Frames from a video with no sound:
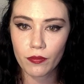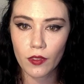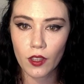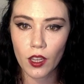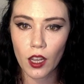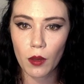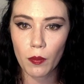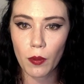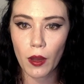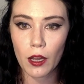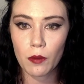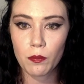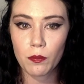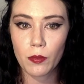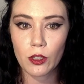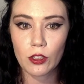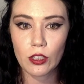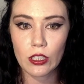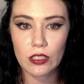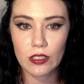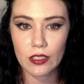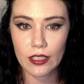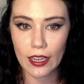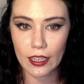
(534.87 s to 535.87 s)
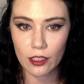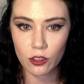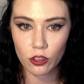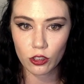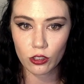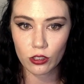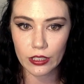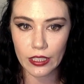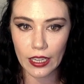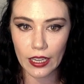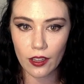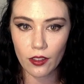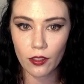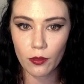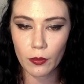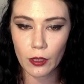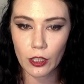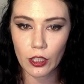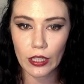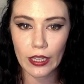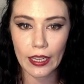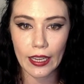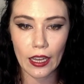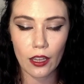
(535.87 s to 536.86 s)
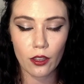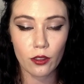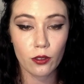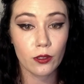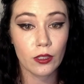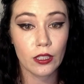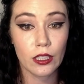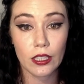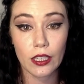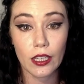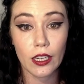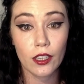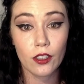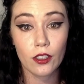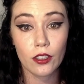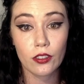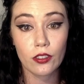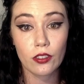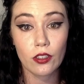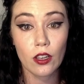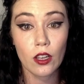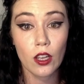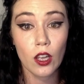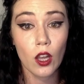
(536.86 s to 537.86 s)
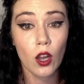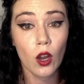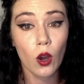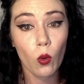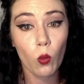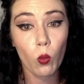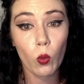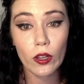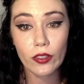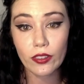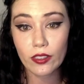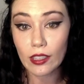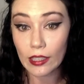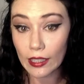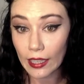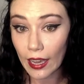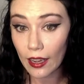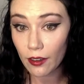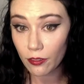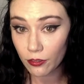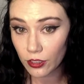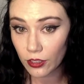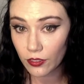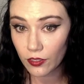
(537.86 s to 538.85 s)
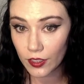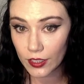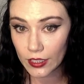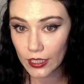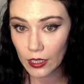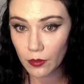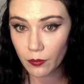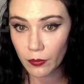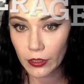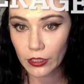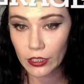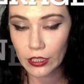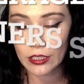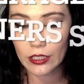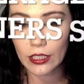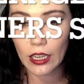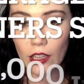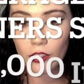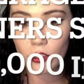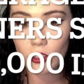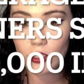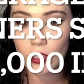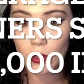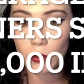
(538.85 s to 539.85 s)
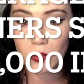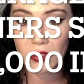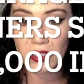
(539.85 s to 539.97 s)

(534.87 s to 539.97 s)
Upon Bodie's natural death, Mary Catherine inherits what's left of the $10 million that was